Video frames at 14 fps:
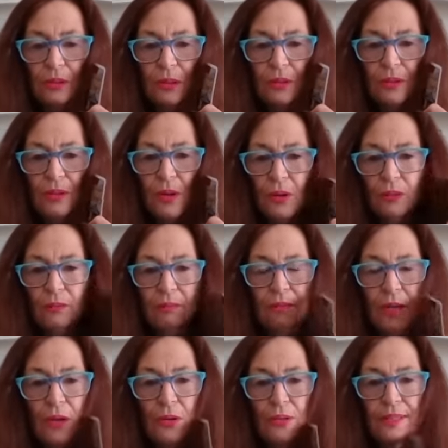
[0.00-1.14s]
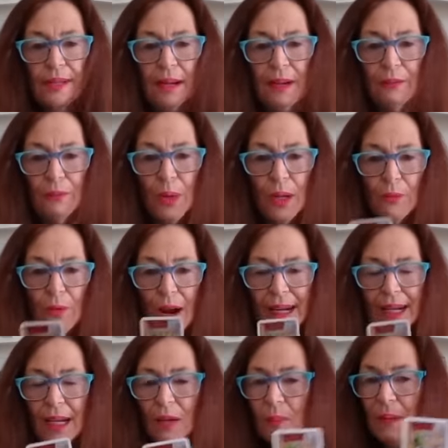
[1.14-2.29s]
who's not known as a left-wing
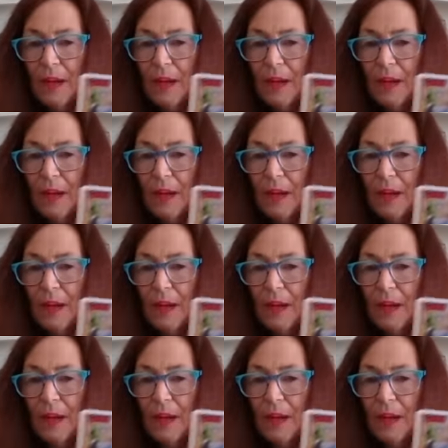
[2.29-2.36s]
radical,